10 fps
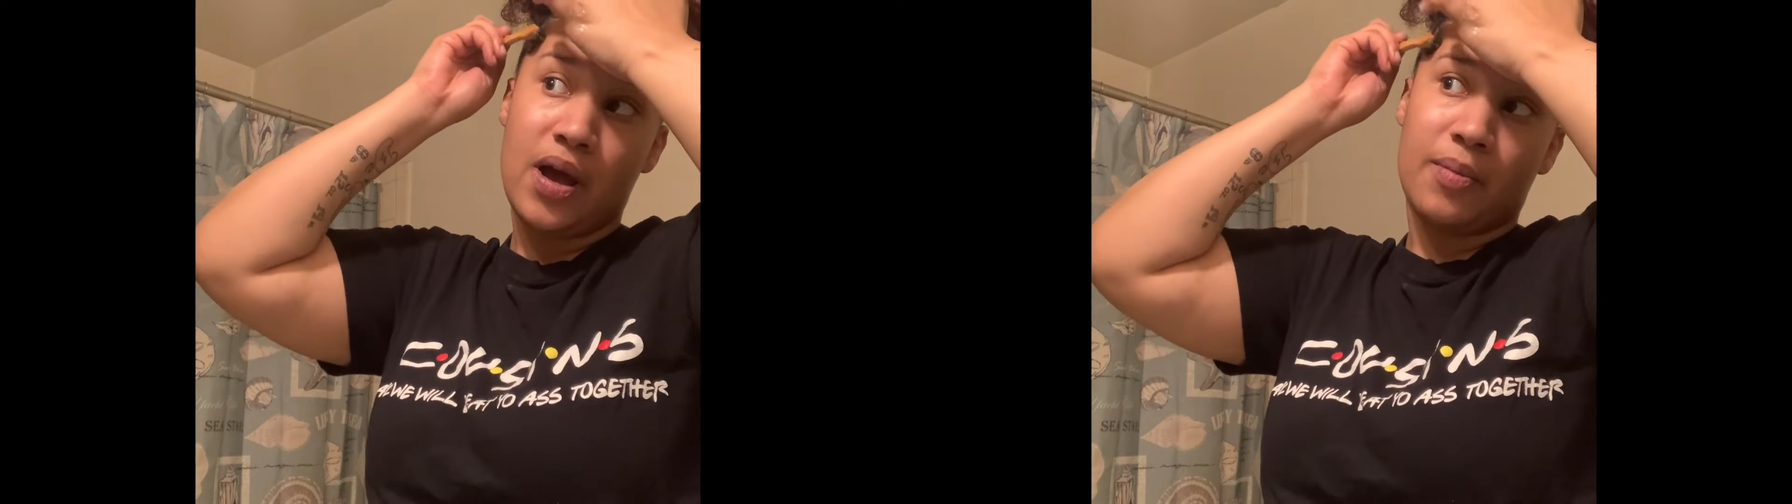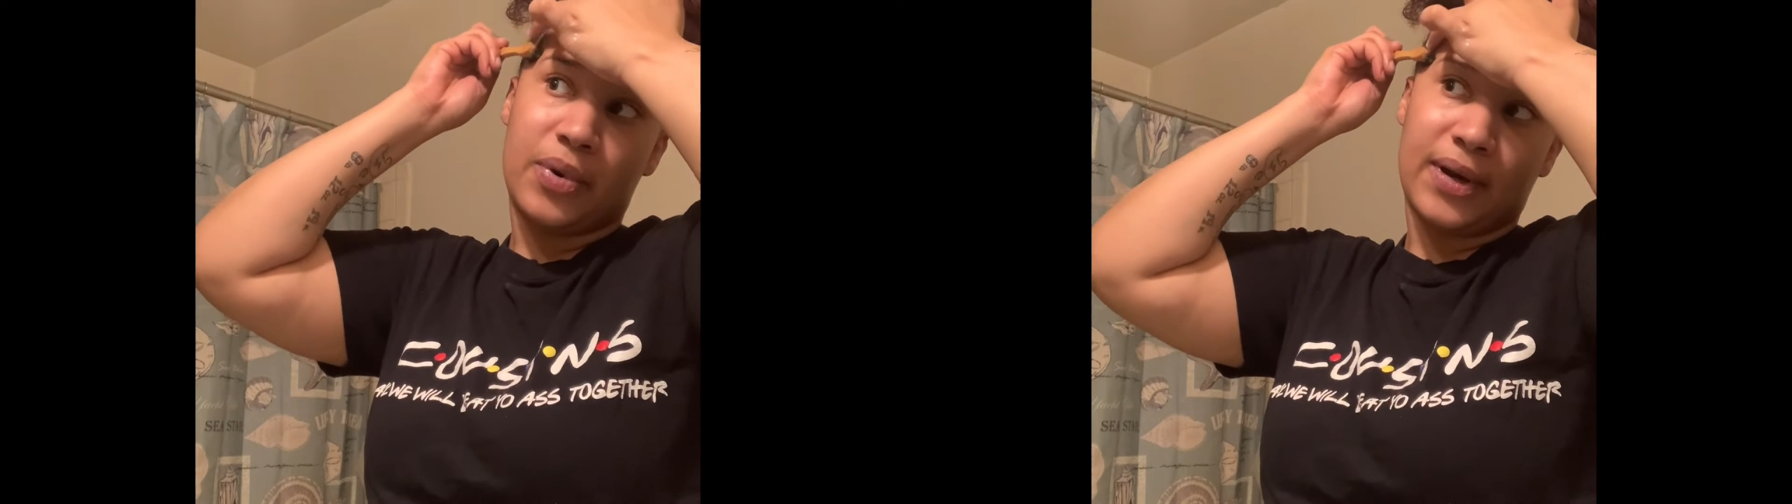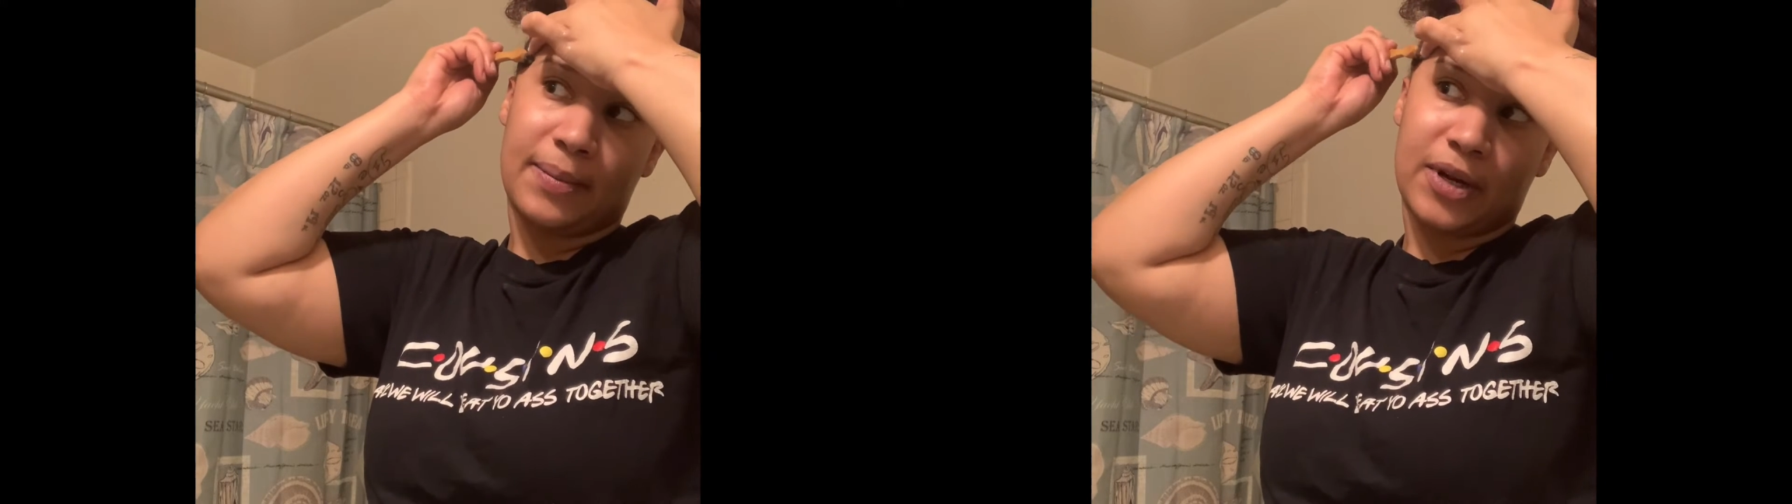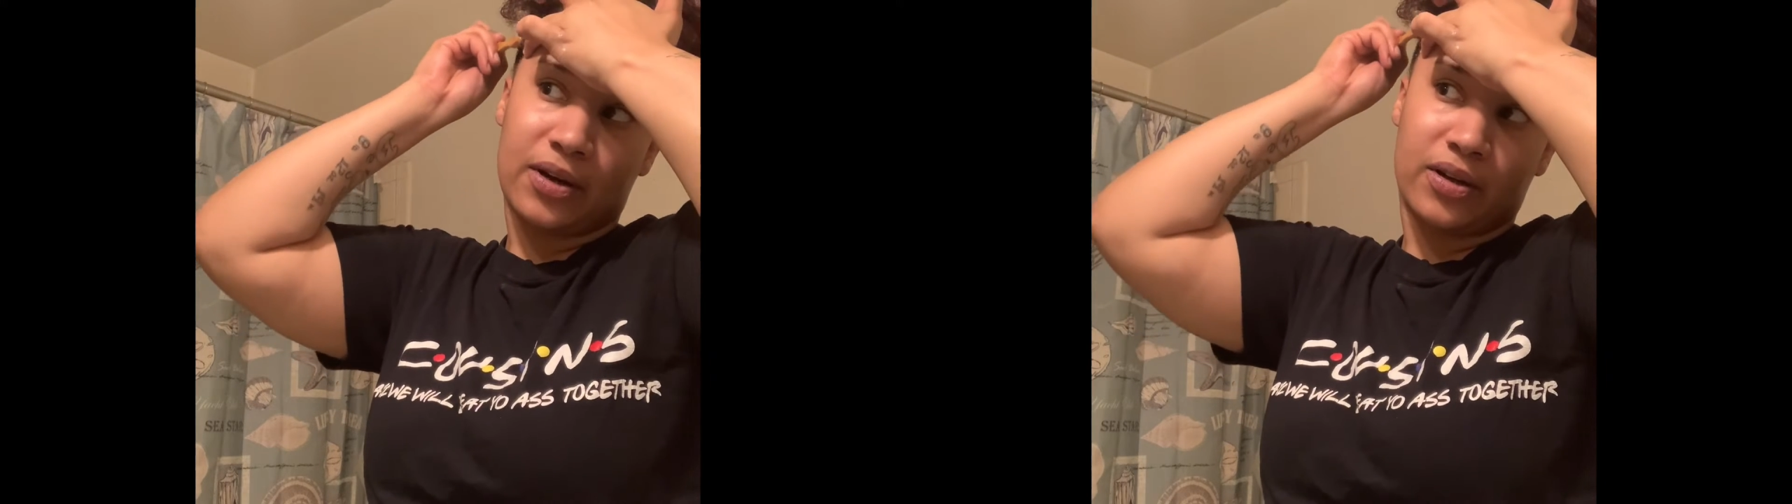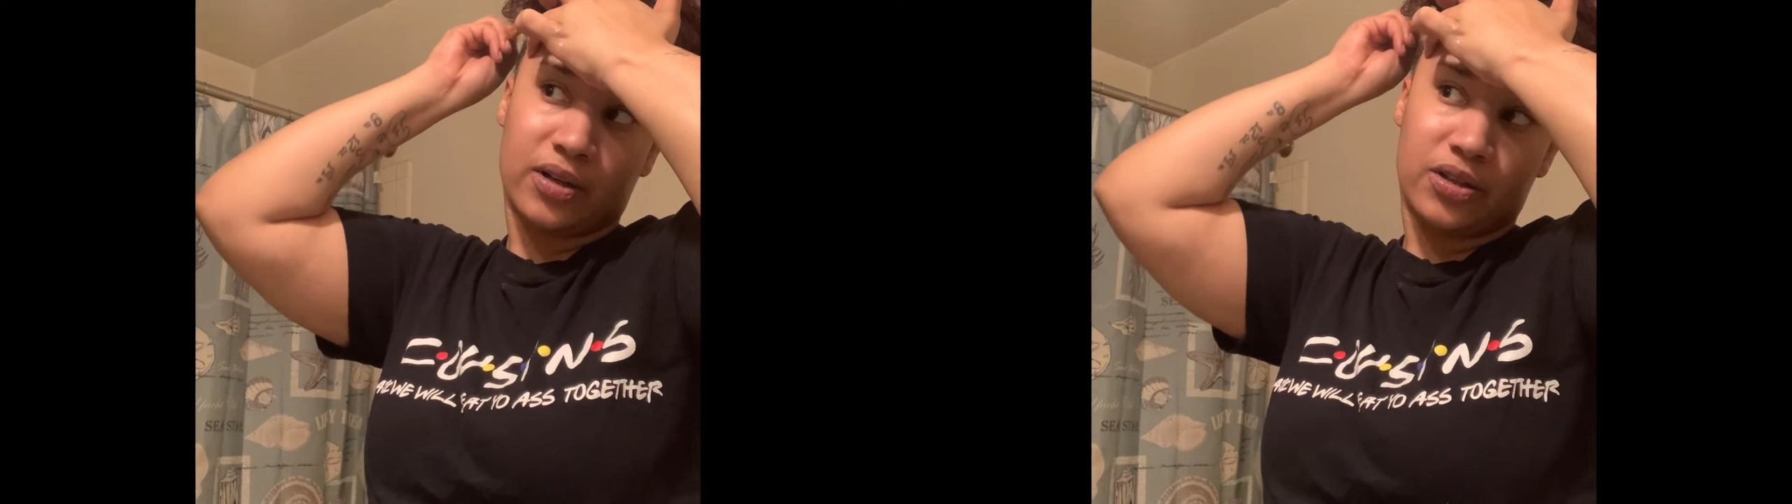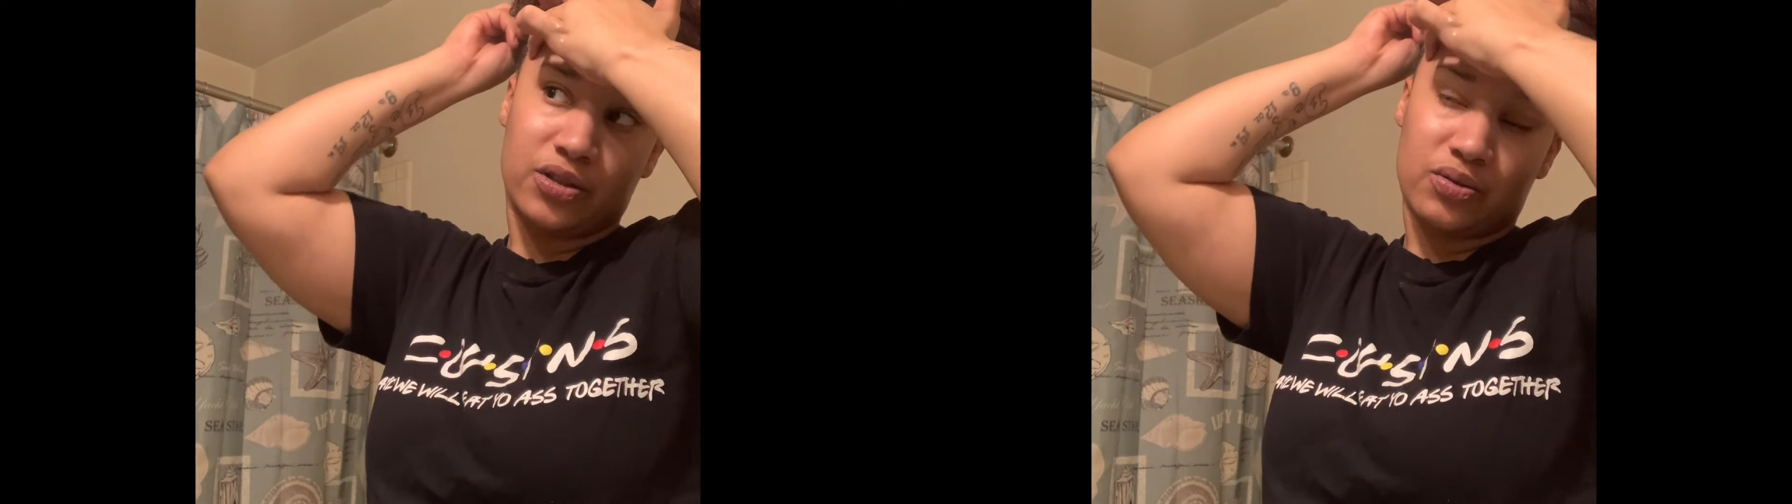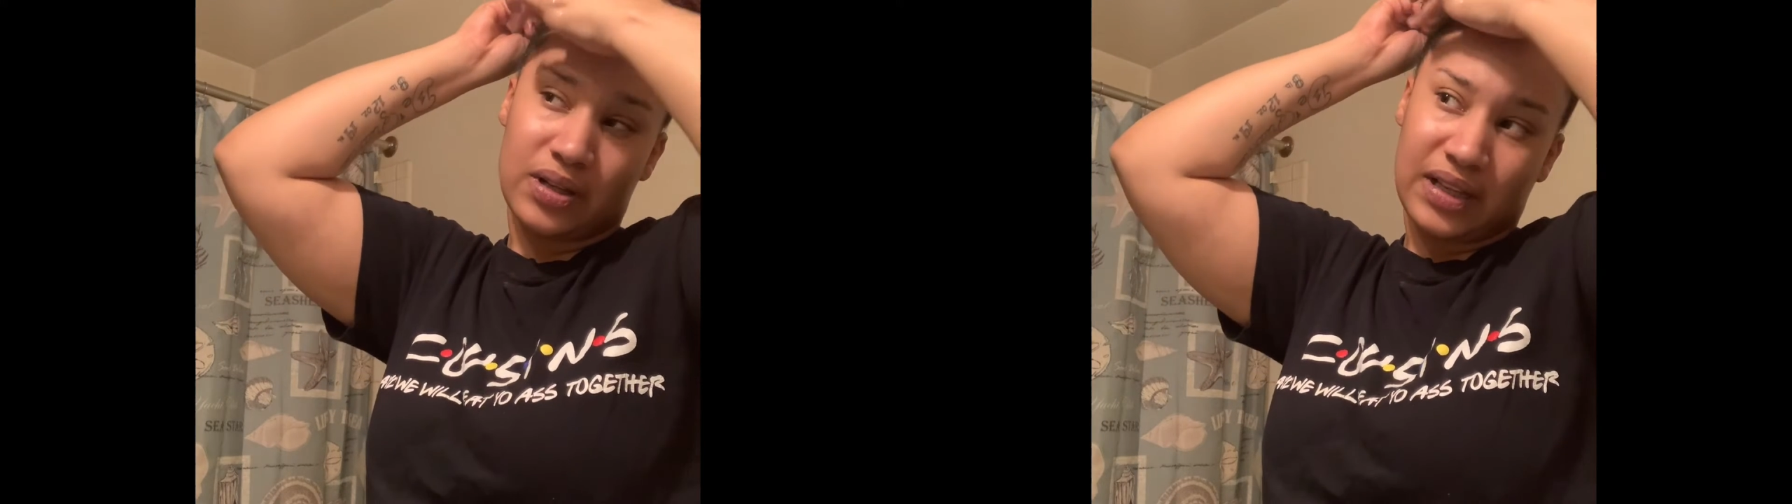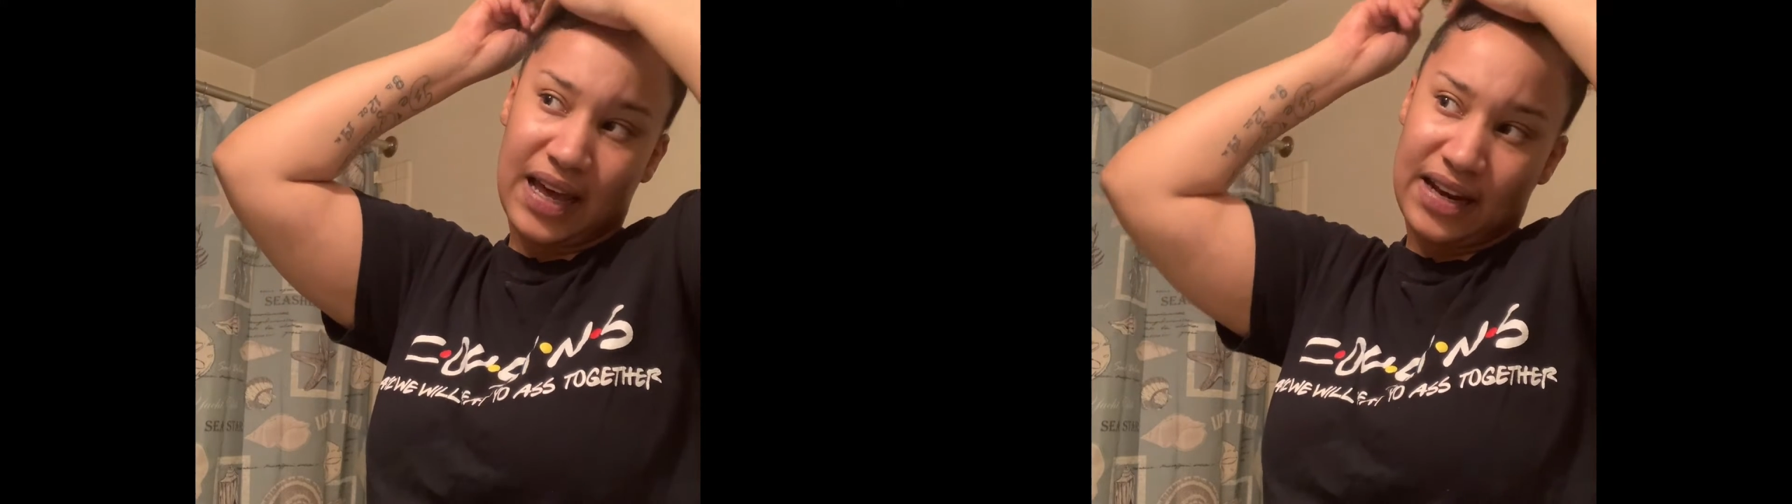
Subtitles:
But I'm not going to do a lot